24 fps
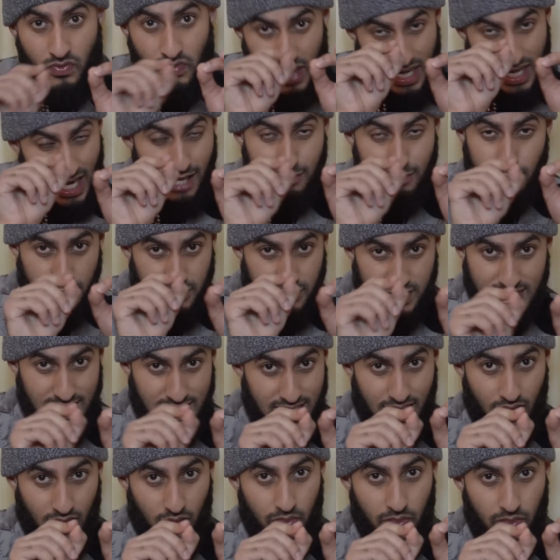the layer of
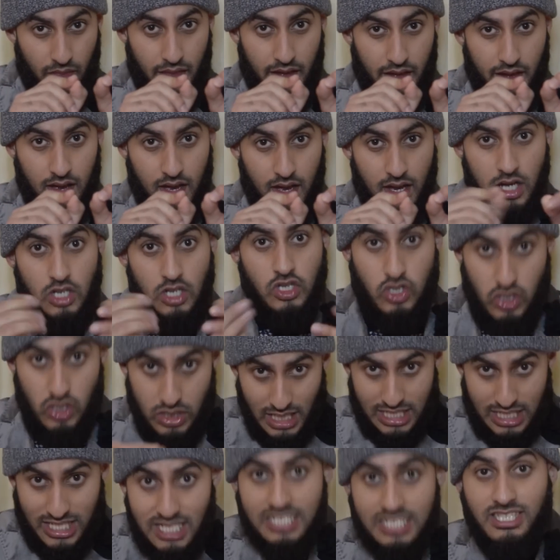skin,
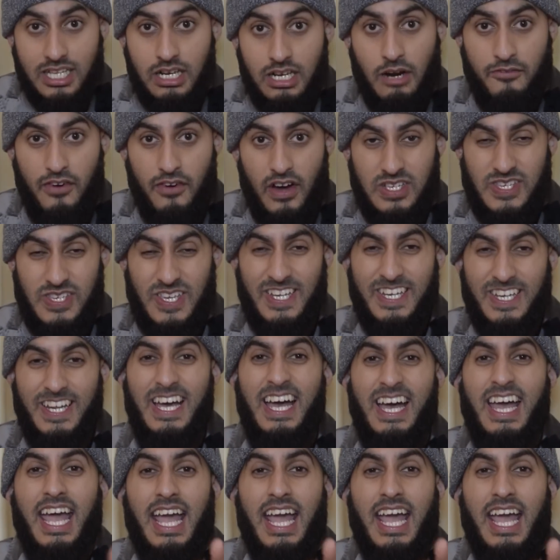that she's still a virgin.